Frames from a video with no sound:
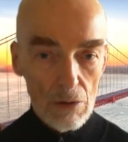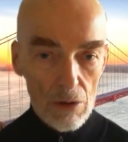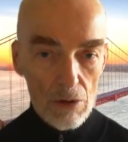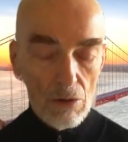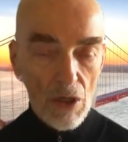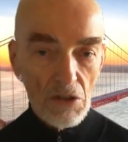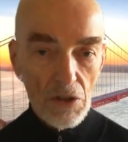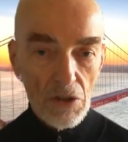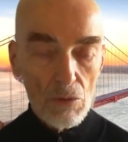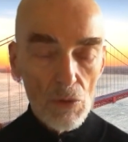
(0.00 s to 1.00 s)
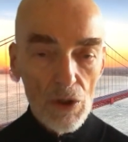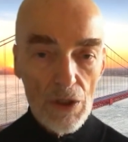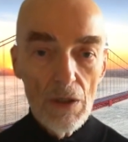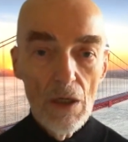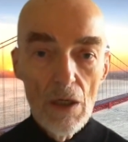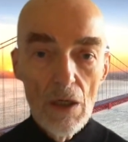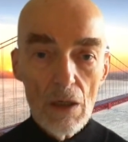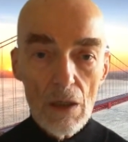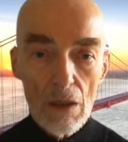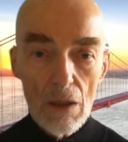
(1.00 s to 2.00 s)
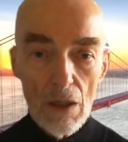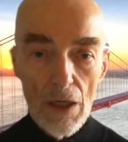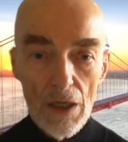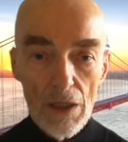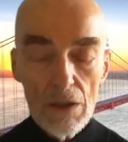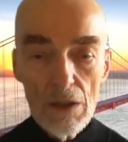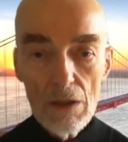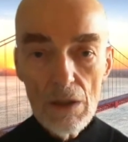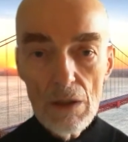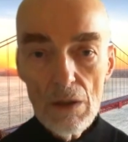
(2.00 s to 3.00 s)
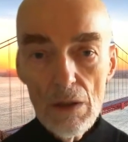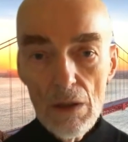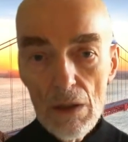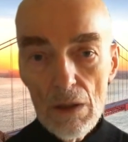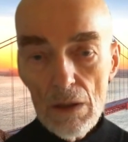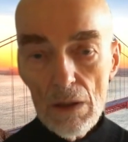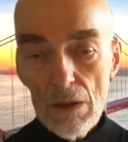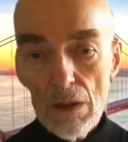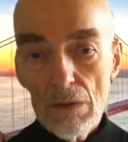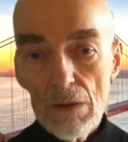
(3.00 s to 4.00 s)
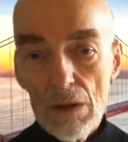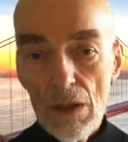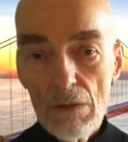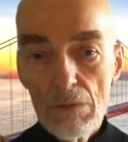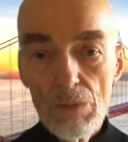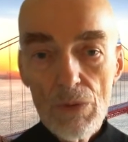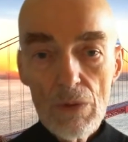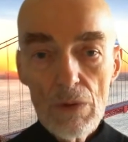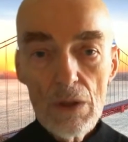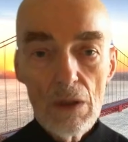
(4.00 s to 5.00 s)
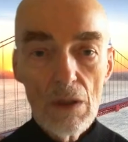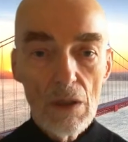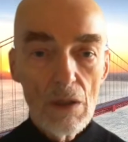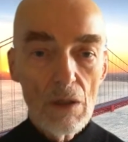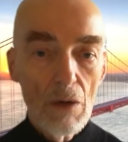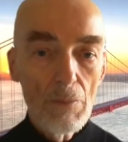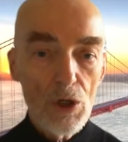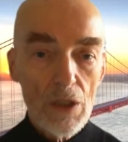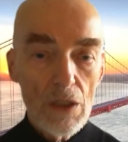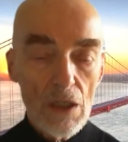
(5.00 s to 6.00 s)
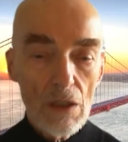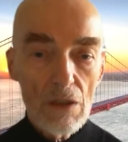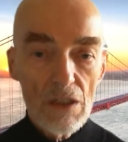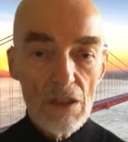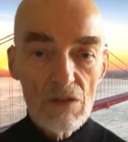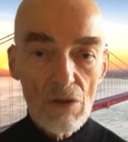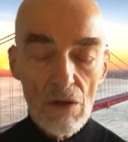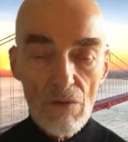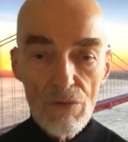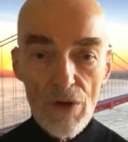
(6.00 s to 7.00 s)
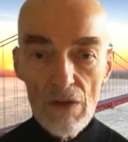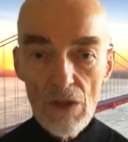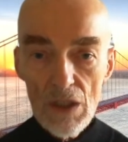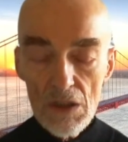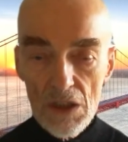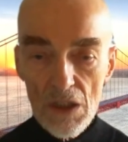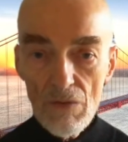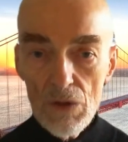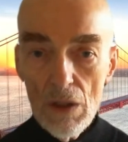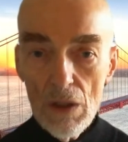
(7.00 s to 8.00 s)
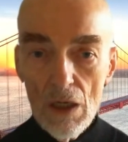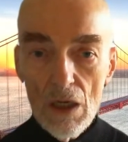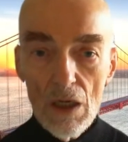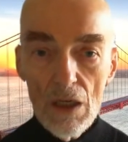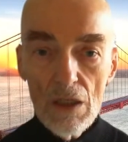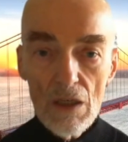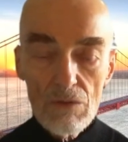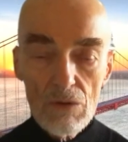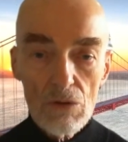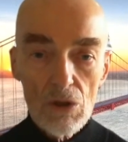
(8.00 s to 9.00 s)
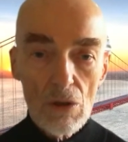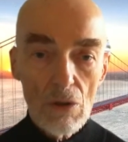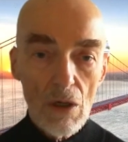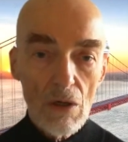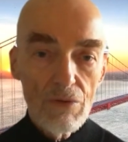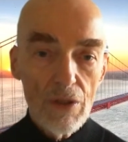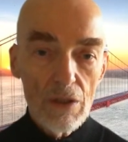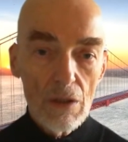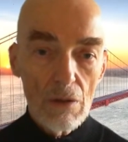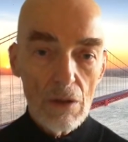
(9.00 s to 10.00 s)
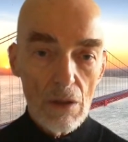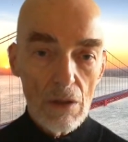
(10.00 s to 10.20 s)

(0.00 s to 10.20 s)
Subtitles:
2001. And he climbed aboard American Airlines Flight 587. And after it took off, he